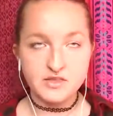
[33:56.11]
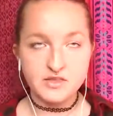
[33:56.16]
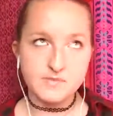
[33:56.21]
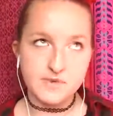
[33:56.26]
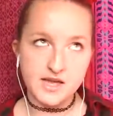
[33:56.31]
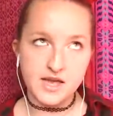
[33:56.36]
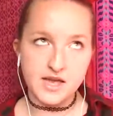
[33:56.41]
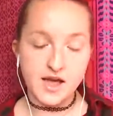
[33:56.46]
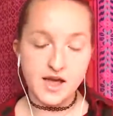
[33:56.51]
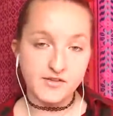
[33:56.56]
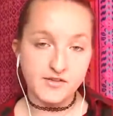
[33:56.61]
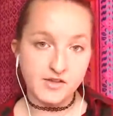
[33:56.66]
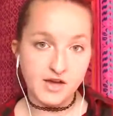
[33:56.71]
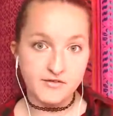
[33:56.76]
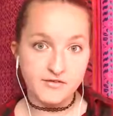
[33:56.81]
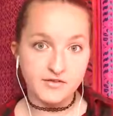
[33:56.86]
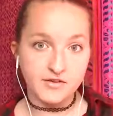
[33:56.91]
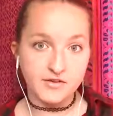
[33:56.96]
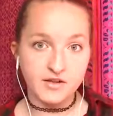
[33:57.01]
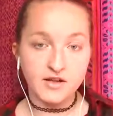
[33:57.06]
To me,
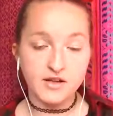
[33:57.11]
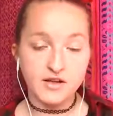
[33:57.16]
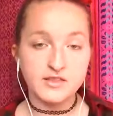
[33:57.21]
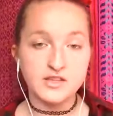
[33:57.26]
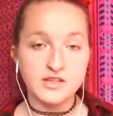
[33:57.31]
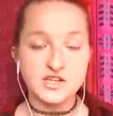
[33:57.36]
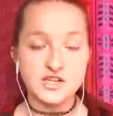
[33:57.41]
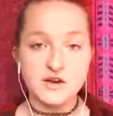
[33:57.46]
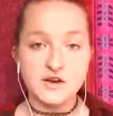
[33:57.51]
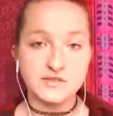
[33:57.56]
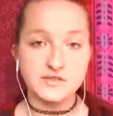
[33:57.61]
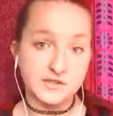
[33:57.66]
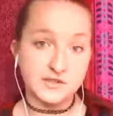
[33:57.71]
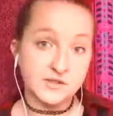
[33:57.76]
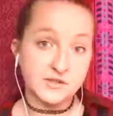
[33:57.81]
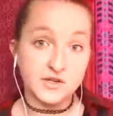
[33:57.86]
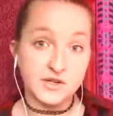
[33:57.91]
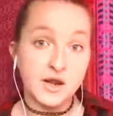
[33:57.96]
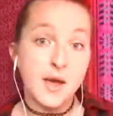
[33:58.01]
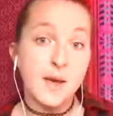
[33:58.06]
I feel the shadow of
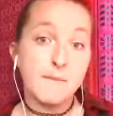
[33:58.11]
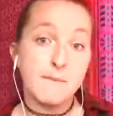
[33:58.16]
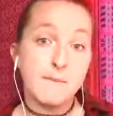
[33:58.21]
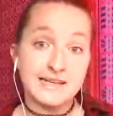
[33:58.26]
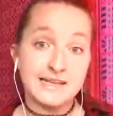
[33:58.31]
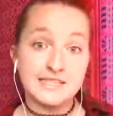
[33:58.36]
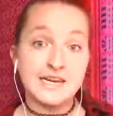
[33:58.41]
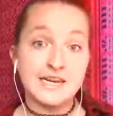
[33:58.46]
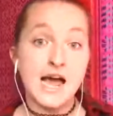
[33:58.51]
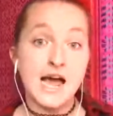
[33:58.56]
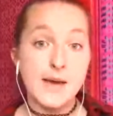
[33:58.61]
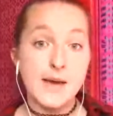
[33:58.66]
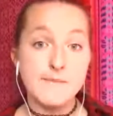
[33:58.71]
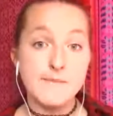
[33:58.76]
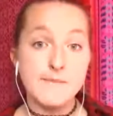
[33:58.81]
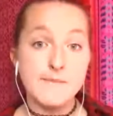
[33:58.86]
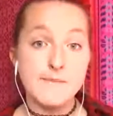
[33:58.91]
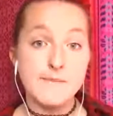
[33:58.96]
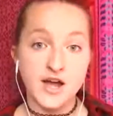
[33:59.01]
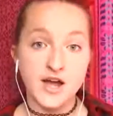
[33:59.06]
sisterhood based on
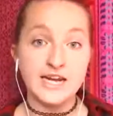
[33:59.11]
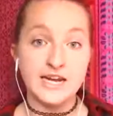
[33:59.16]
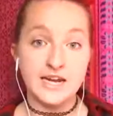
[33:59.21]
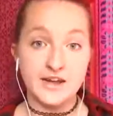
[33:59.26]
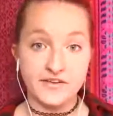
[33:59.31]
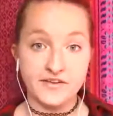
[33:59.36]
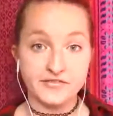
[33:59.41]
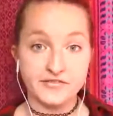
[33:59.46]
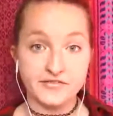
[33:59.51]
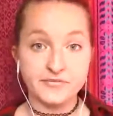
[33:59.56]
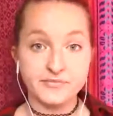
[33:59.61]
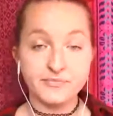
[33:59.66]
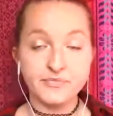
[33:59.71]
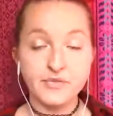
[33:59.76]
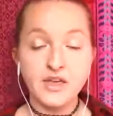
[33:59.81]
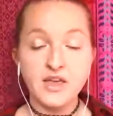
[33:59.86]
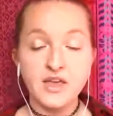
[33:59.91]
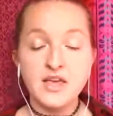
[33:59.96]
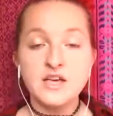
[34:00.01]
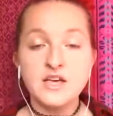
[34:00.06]
I'm not enough.
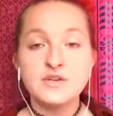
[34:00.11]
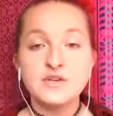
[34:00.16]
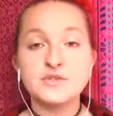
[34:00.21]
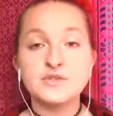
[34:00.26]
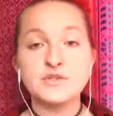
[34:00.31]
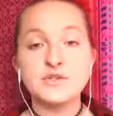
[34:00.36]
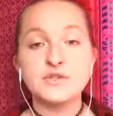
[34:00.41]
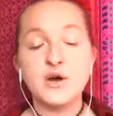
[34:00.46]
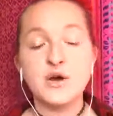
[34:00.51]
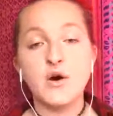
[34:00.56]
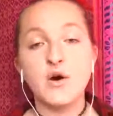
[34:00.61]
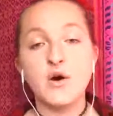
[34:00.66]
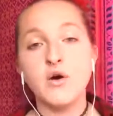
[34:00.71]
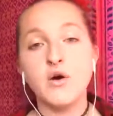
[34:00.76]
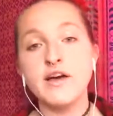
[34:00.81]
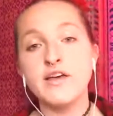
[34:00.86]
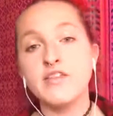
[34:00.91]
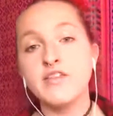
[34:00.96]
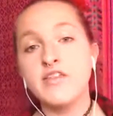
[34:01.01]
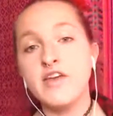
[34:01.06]
So
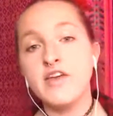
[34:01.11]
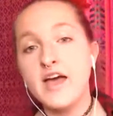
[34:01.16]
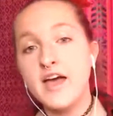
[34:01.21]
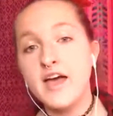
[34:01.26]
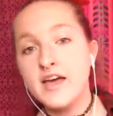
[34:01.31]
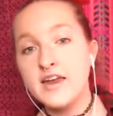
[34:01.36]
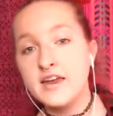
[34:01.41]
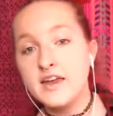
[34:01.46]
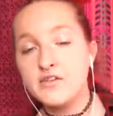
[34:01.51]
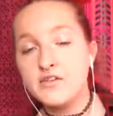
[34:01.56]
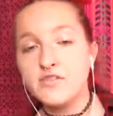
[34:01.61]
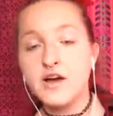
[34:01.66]
then if I'm